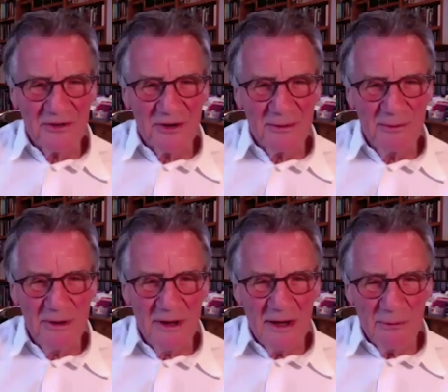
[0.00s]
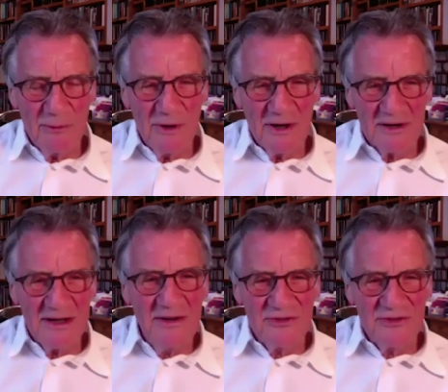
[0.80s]
So we worked
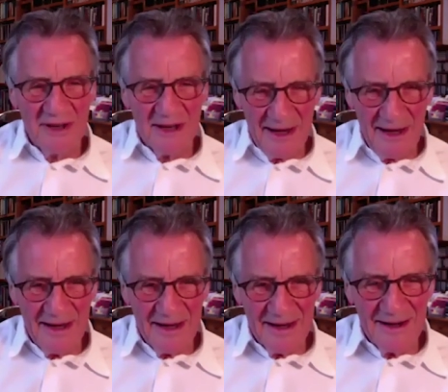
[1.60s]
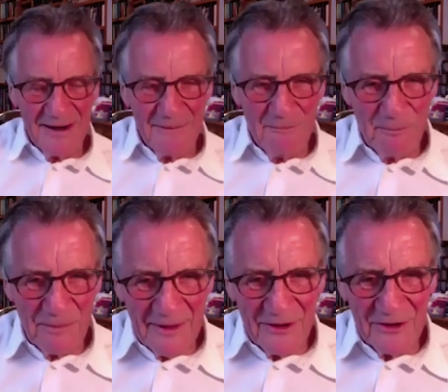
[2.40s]
instantly um,
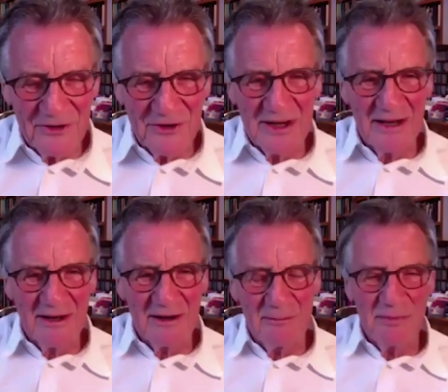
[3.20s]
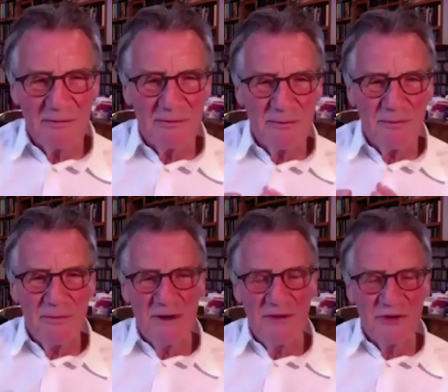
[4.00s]
on the title, but
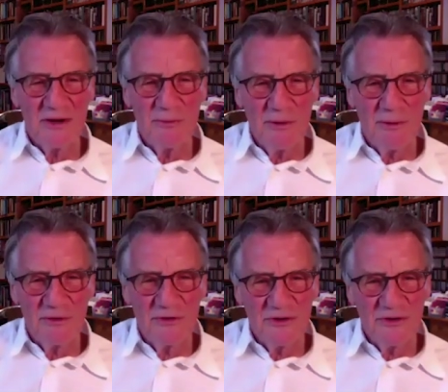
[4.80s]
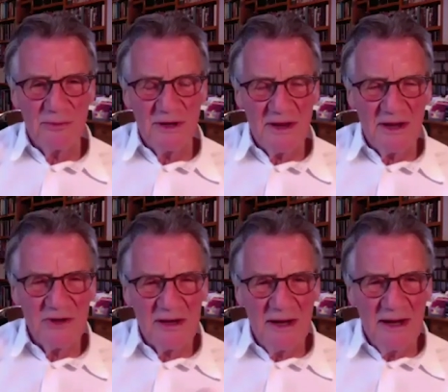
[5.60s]
we said we want it to be, they
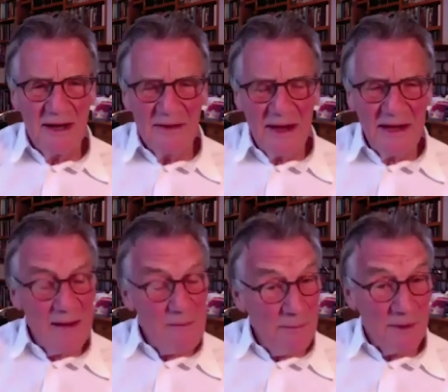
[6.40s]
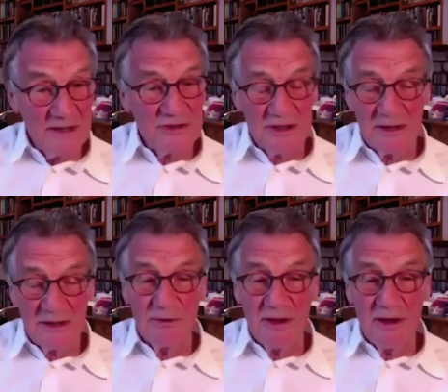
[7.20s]
said, they came up actually
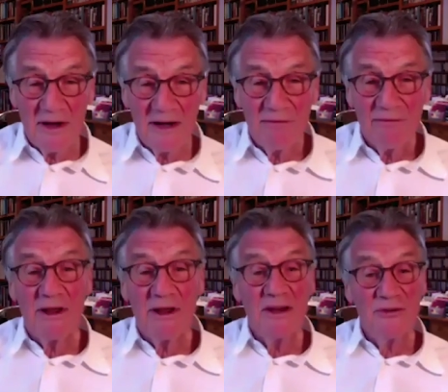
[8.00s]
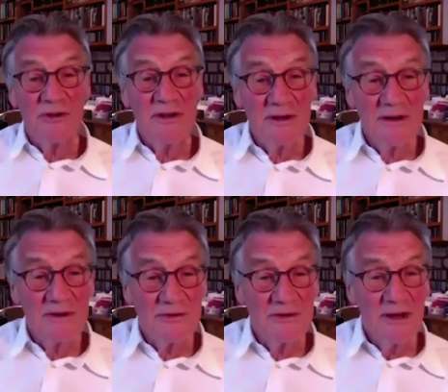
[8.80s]
with the idea of flying
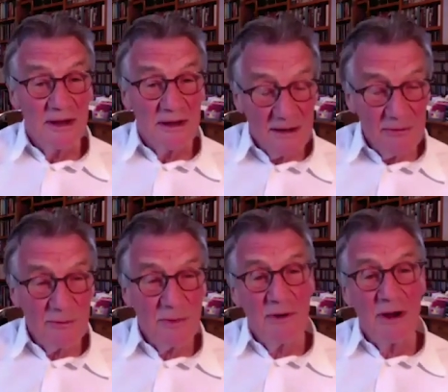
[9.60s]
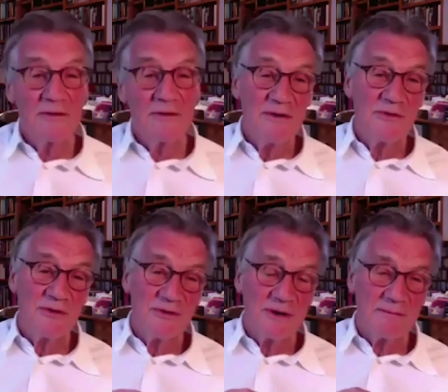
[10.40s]
circus. That would be a rather
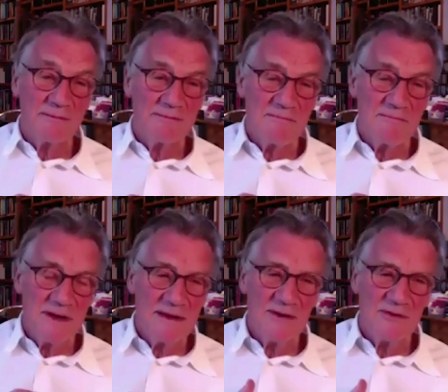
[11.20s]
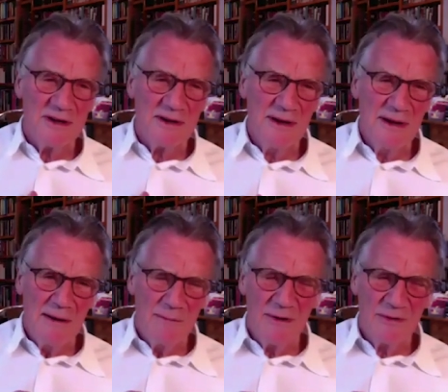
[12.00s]
interesting thing, they said.
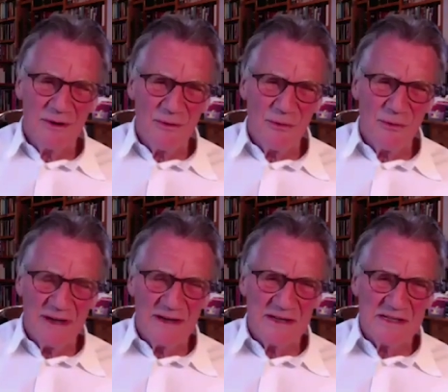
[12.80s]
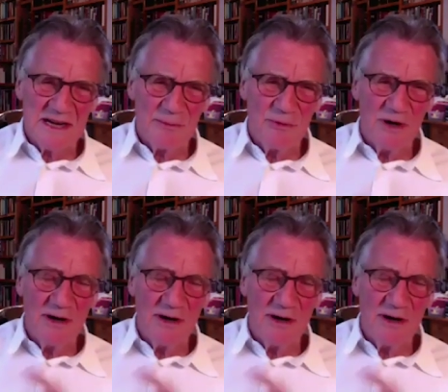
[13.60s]
Couldn't quite understand why.